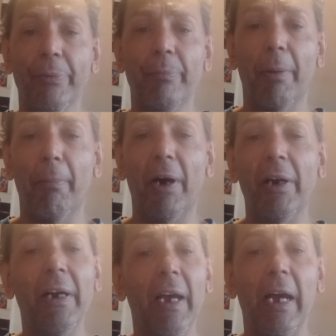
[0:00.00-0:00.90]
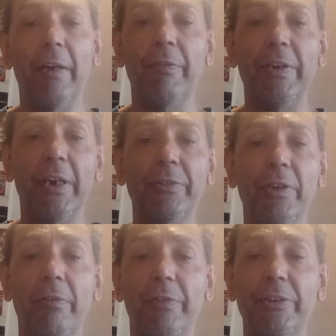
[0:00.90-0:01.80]
Brahma, and videos
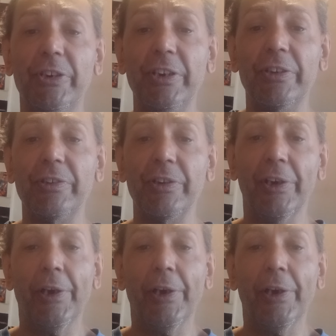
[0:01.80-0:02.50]
of Jesus,